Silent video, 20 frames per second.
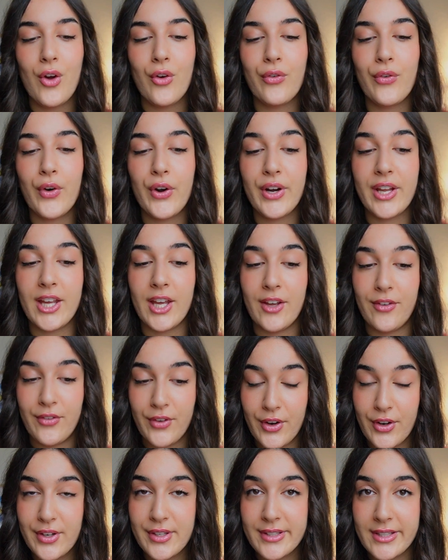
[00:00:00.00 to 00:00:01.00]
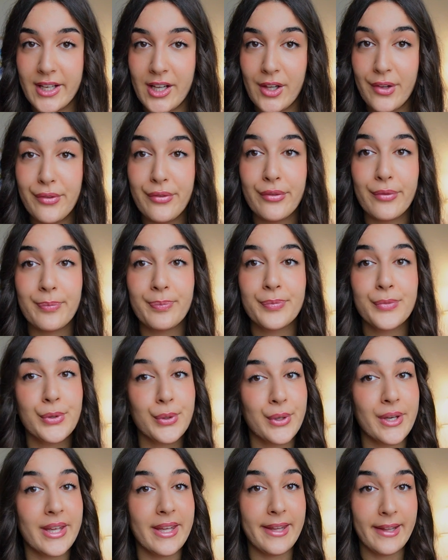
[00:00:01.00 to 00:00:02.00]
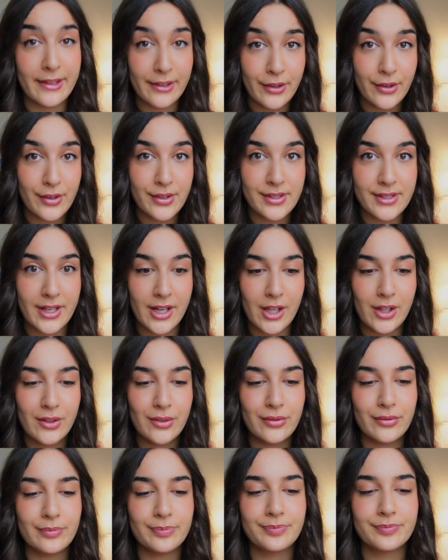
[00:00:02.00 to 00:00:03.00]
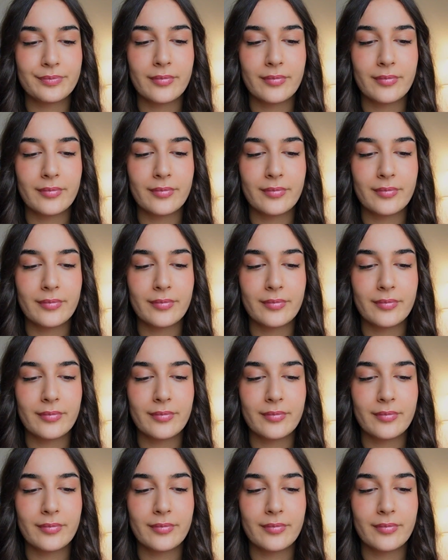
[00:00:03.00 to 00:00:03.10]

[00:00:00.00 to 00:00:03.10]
Forgive yourself to heal yourself.